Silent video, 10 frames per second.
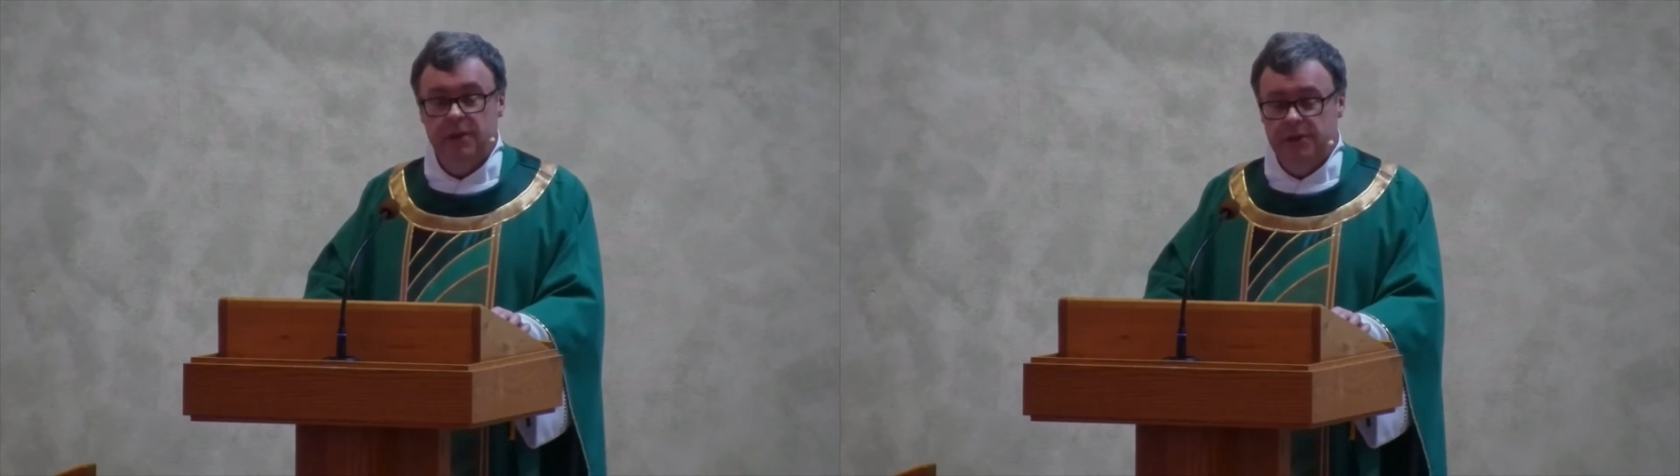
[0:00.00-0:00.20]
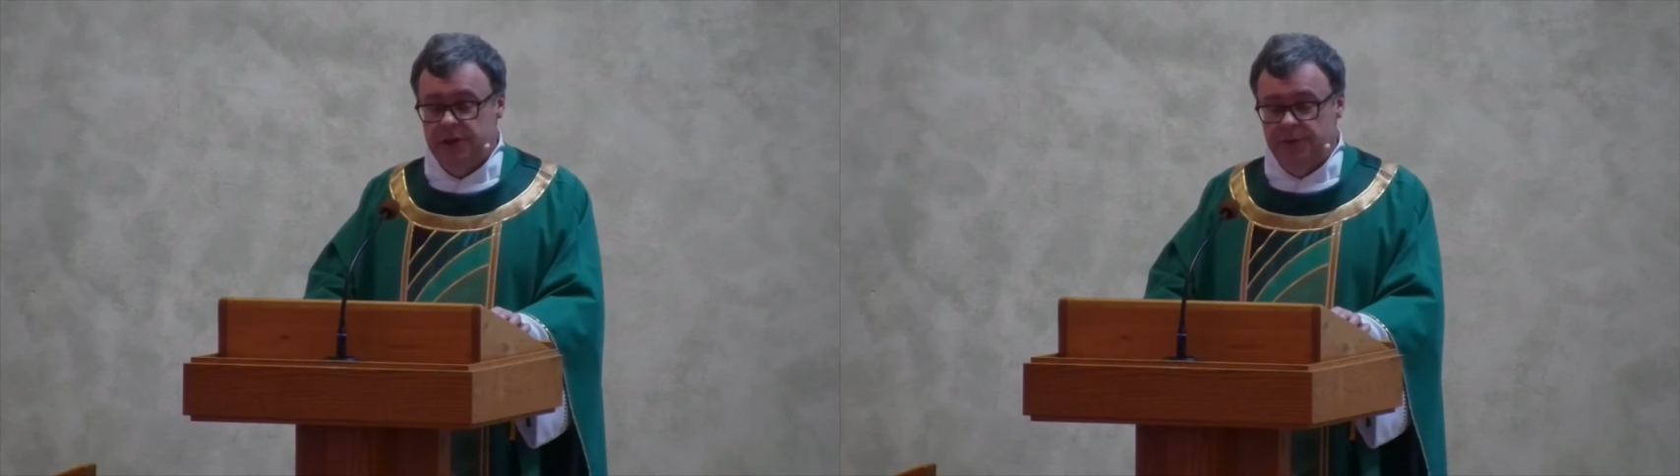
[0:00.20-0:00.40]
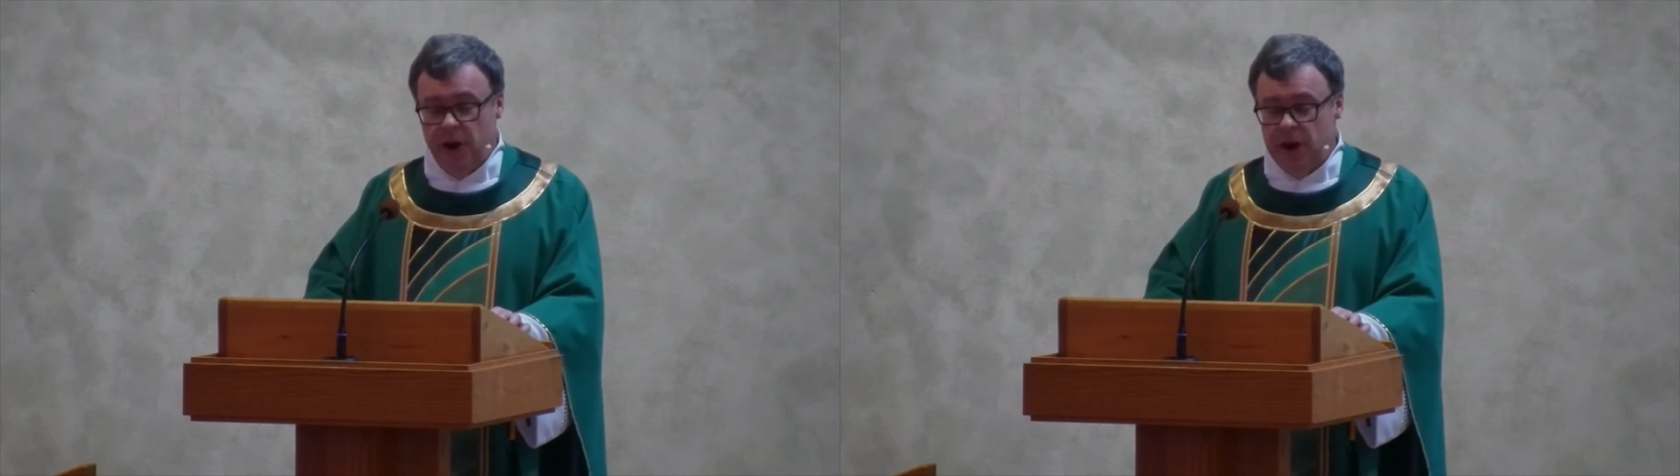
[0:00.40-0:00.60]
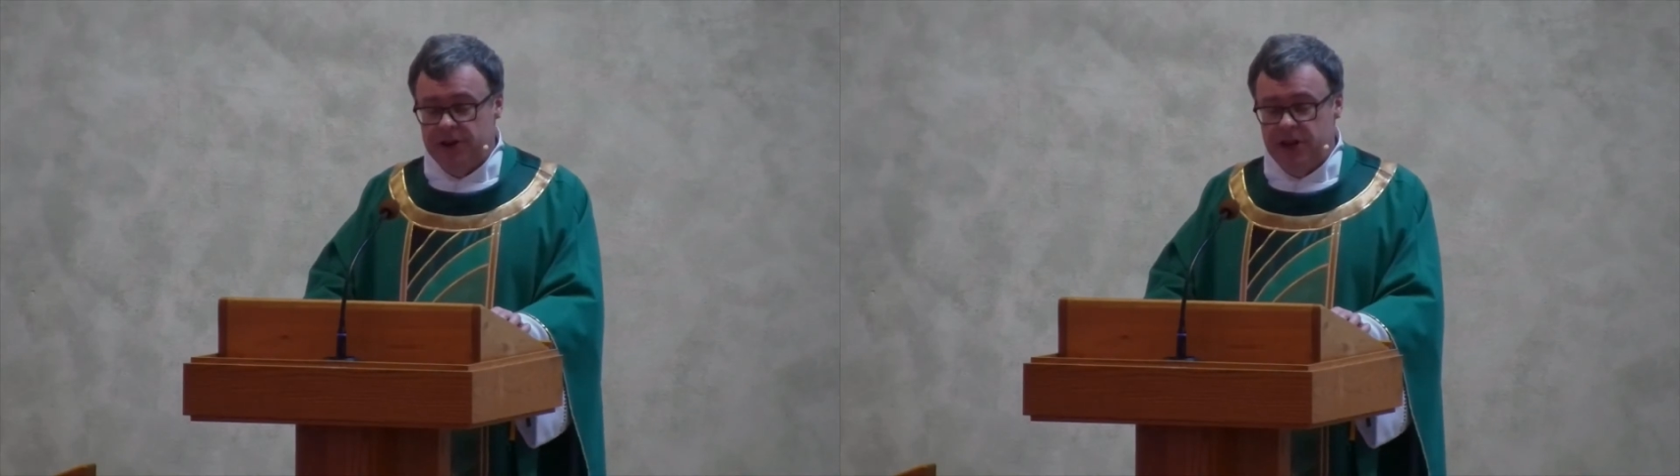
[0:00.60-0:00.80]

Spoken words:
So far as